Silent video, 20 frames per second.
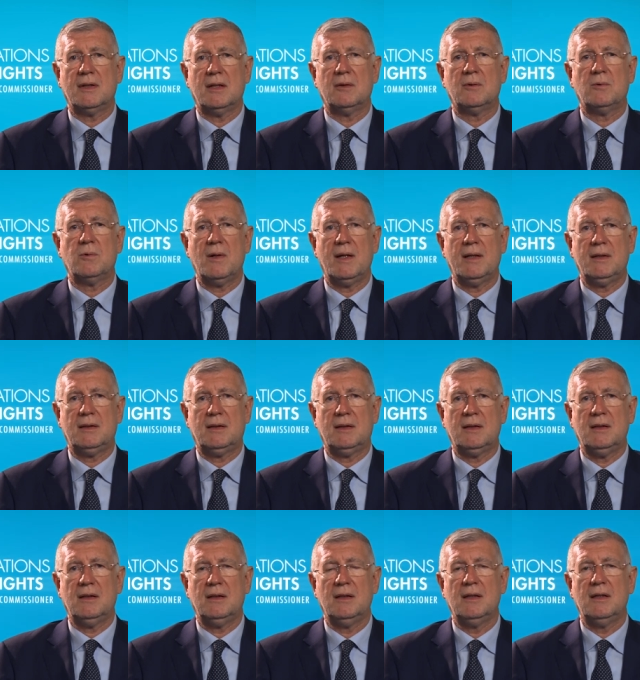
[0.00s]
than
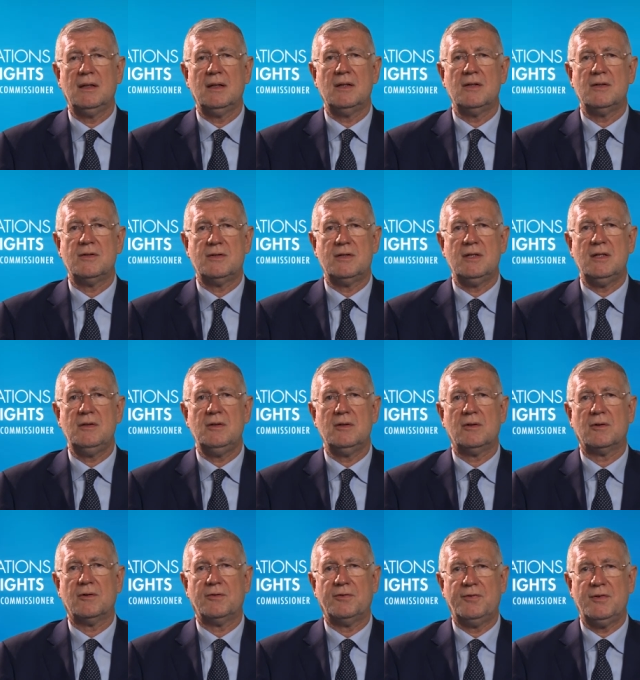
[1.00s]
20
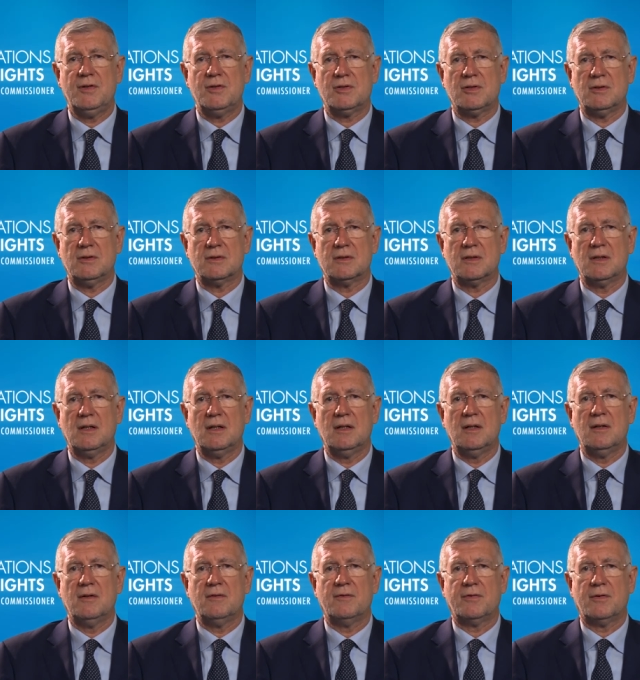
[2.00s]
senior officials
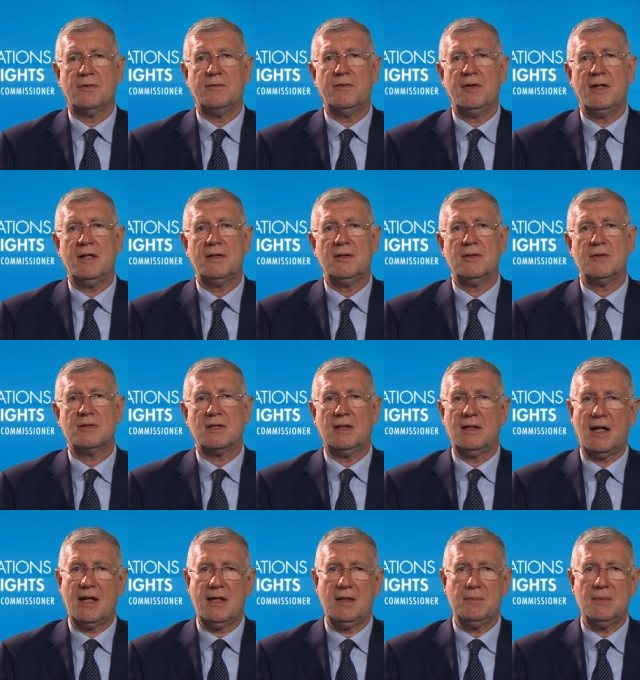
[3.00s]
from various
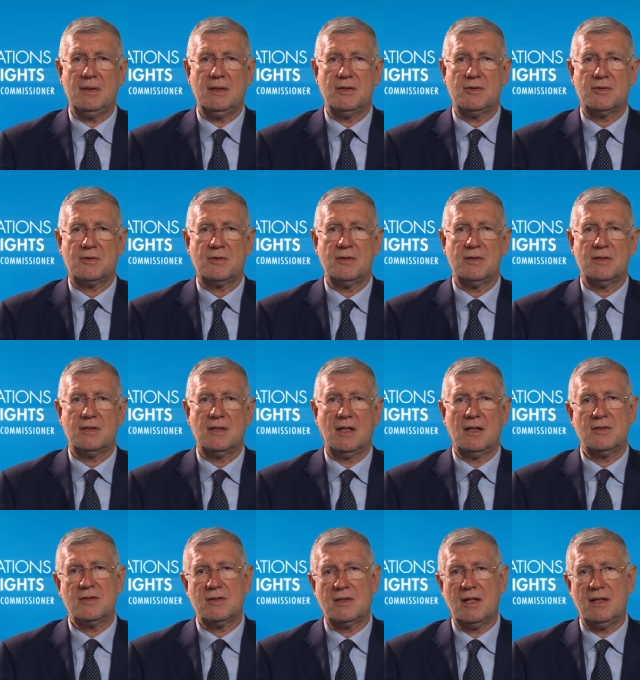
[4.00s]
line ministries
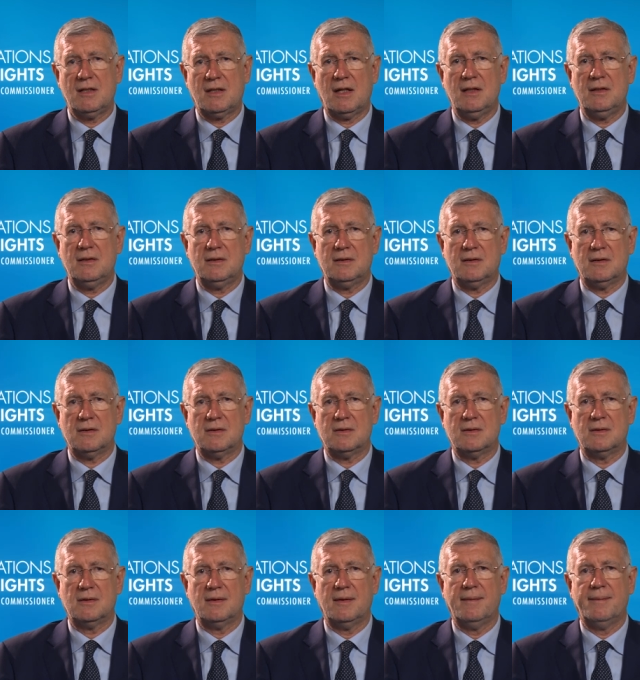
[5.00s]
and state
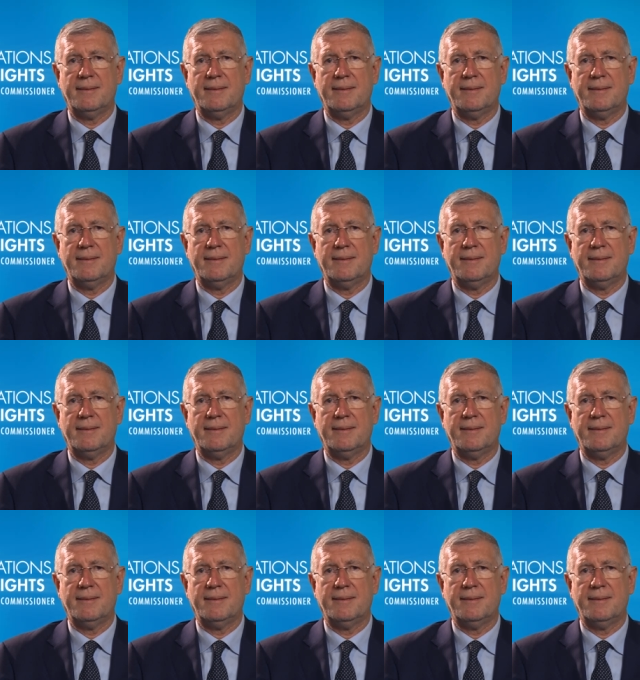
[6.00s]
entities.